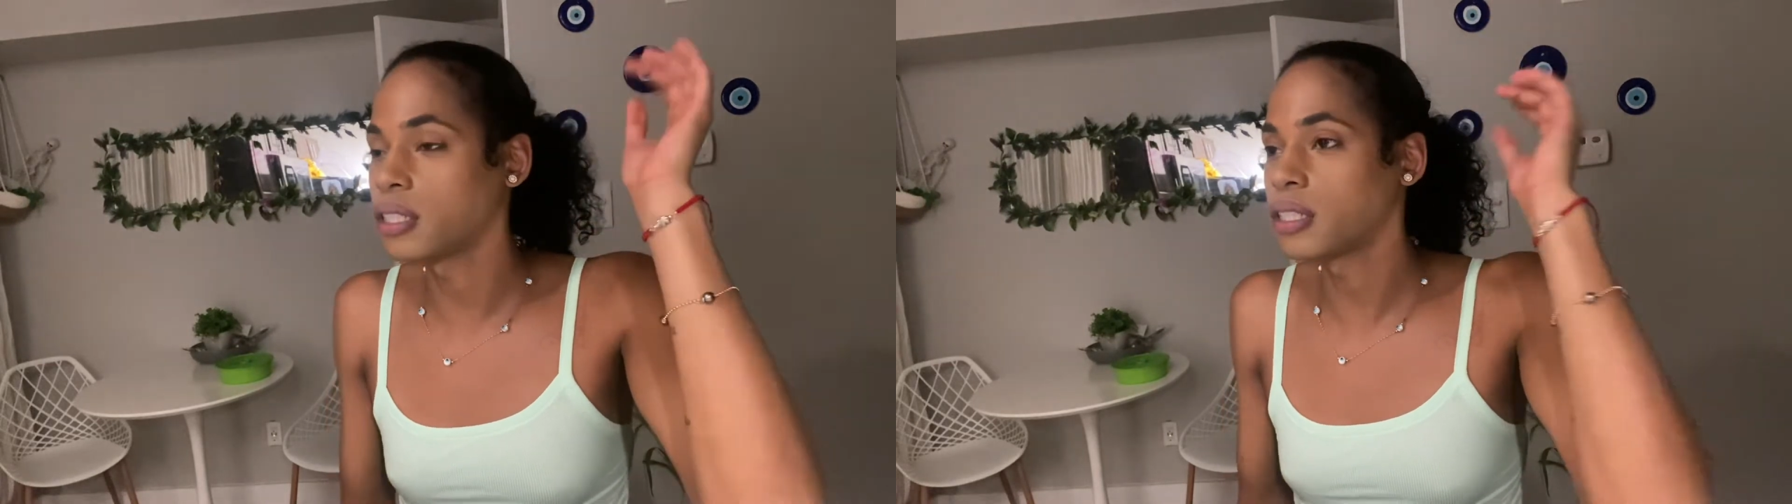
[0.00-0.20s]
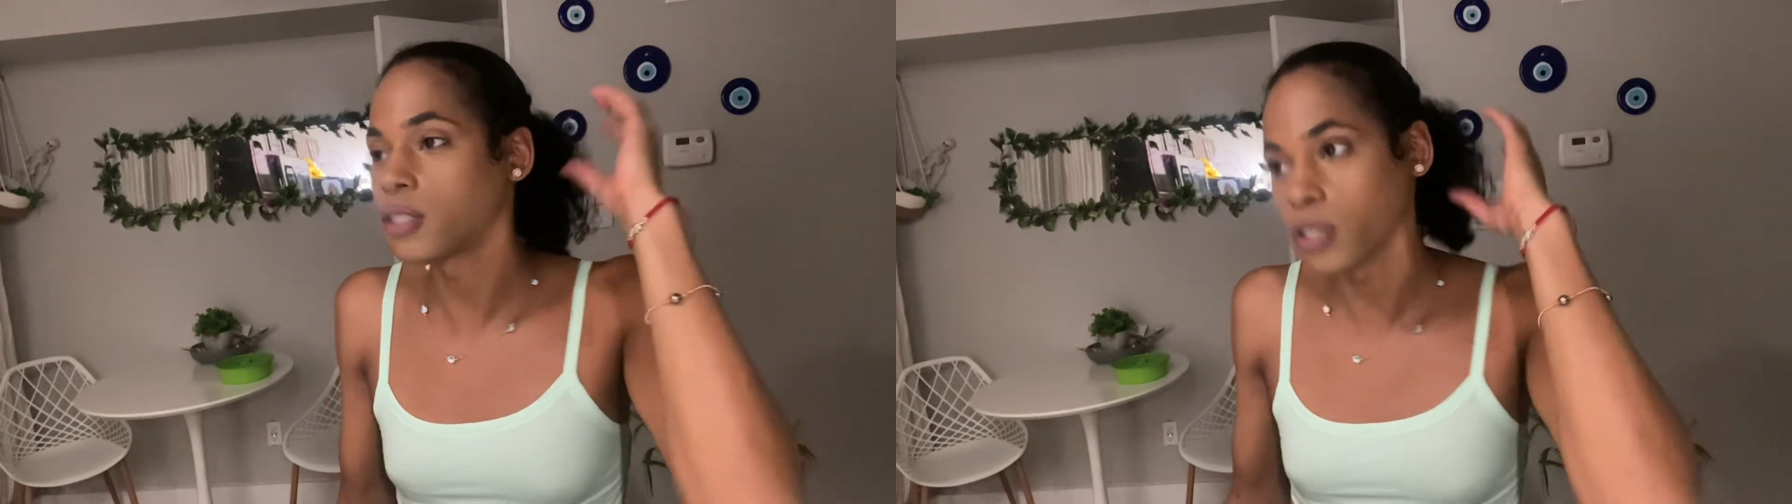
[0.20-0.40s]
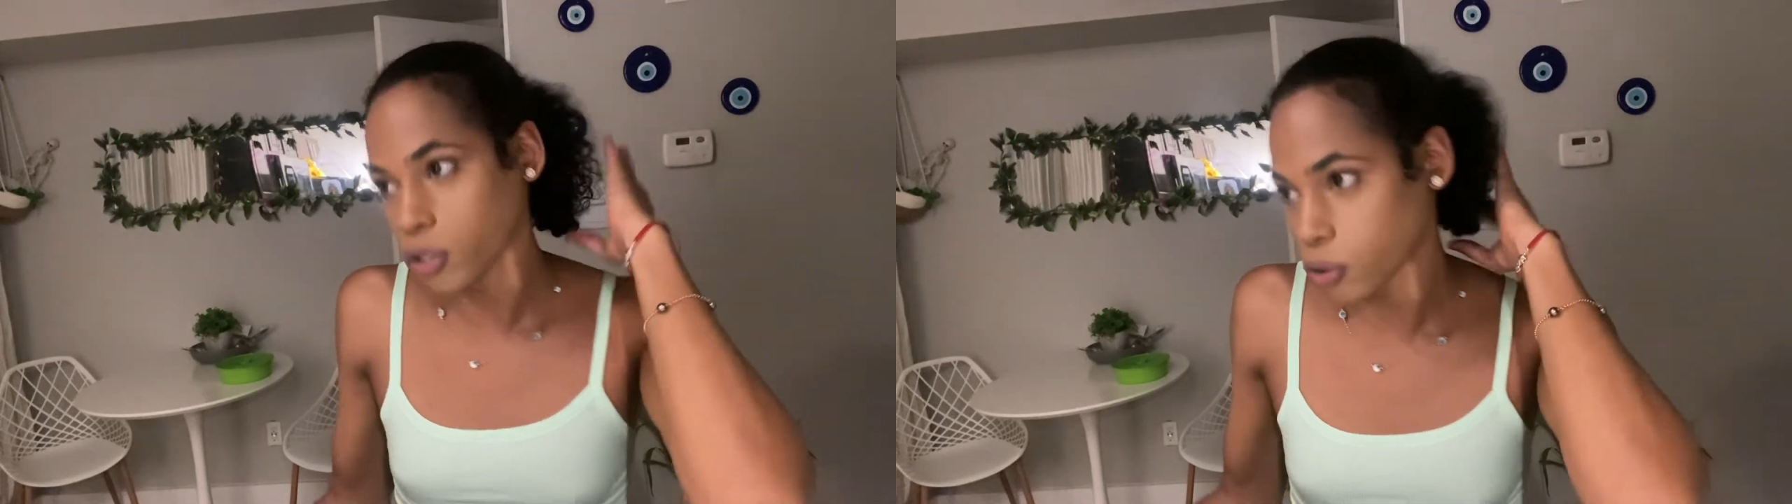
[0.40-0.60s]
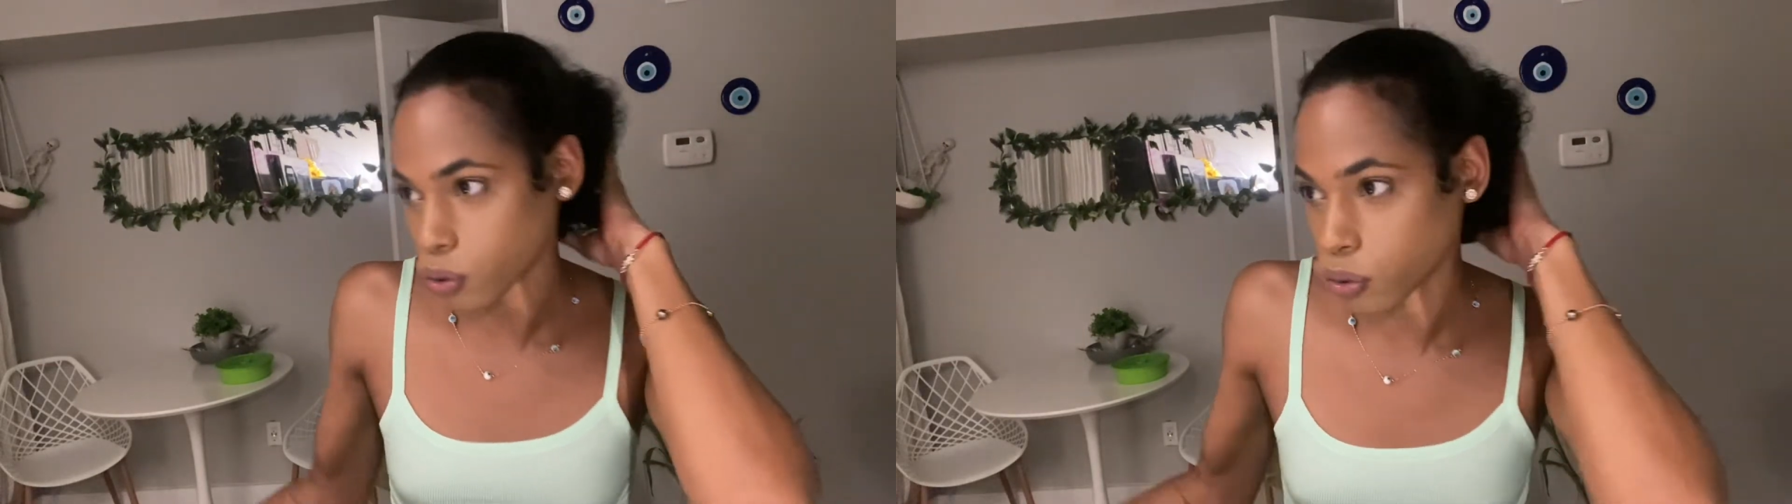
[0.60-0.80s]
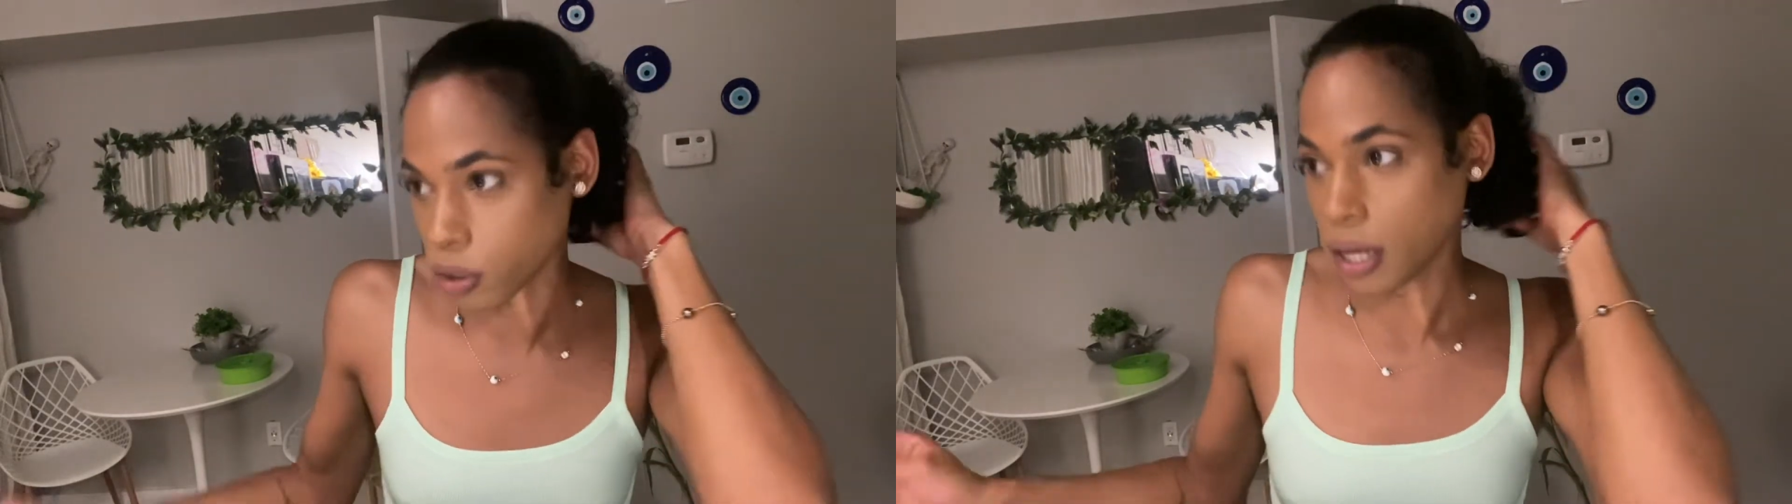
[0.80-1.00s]
to
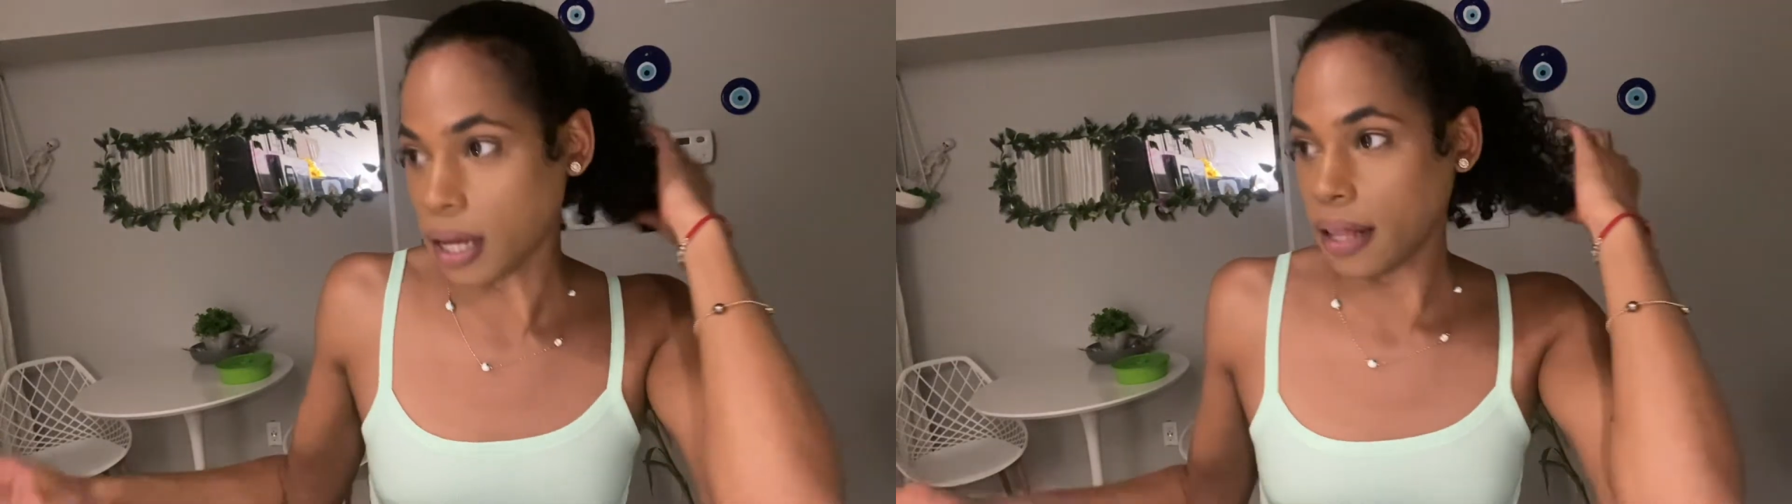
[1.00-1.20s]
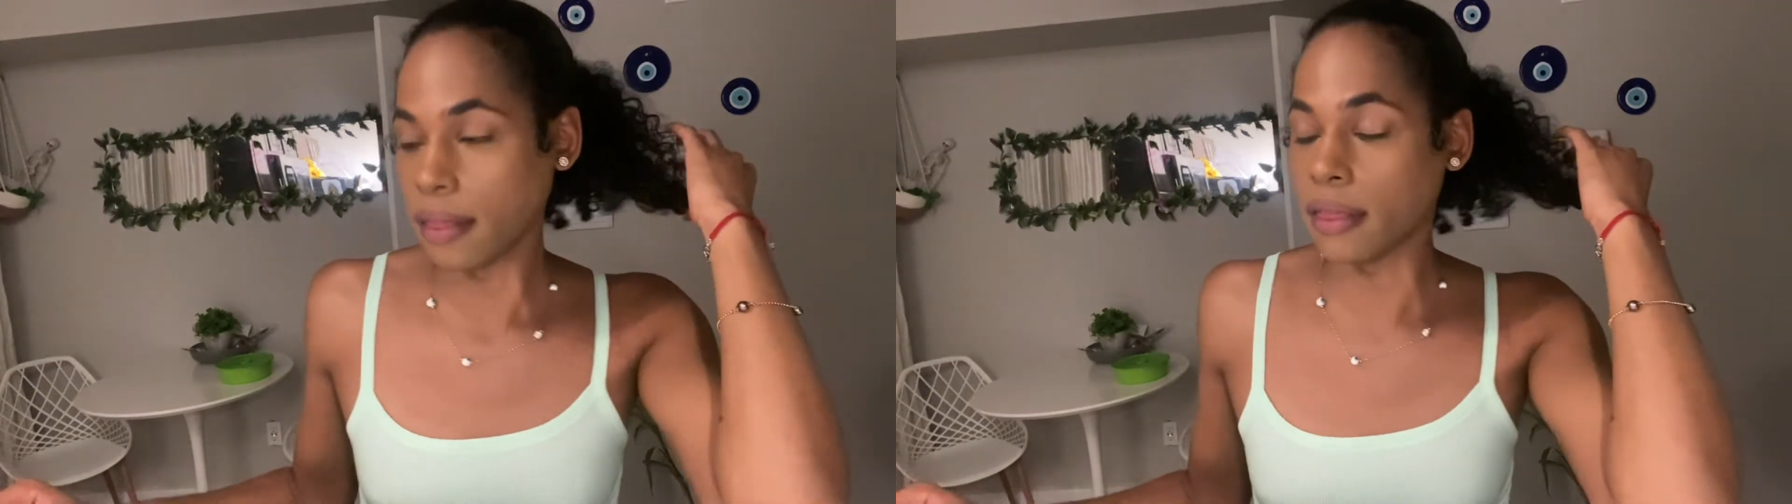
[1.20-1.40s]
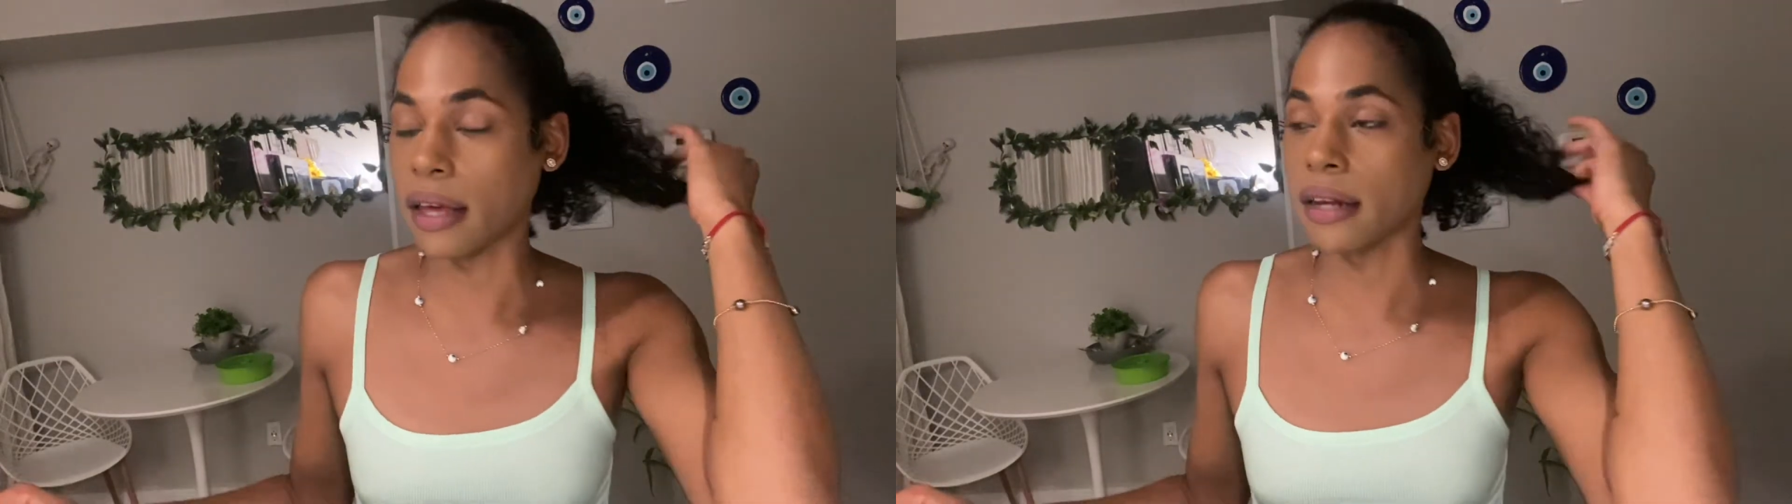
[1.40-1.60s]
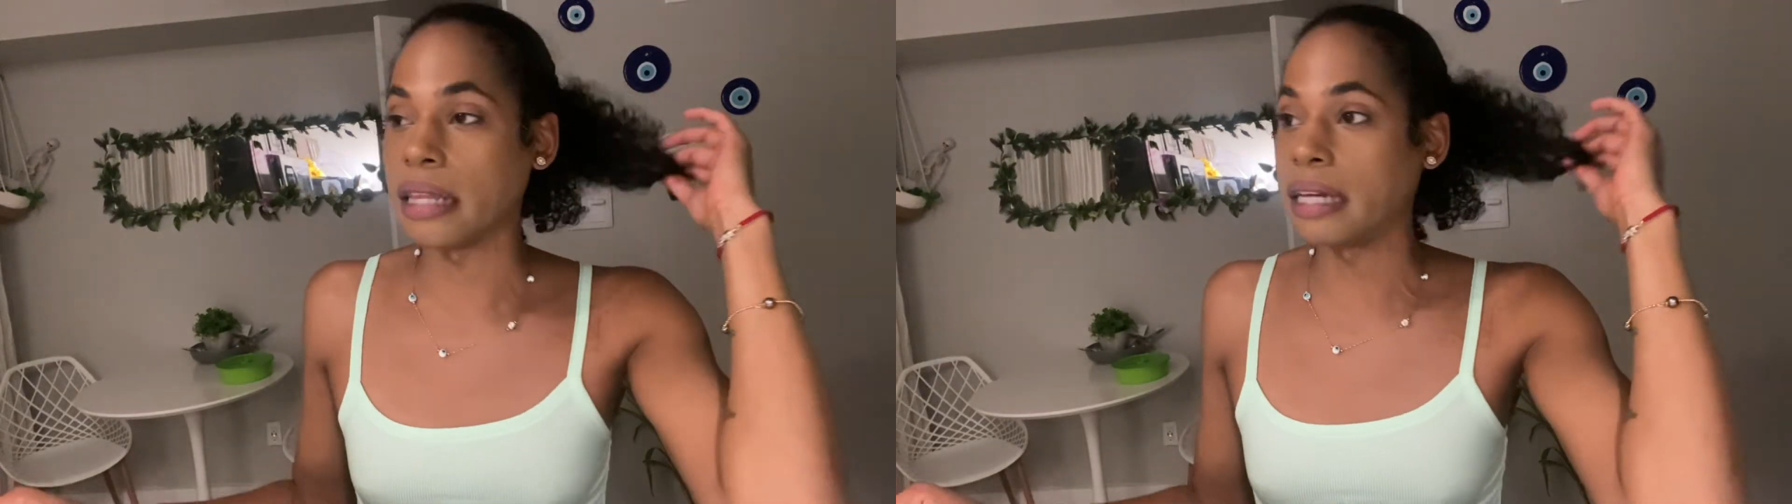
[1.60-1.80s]
you than they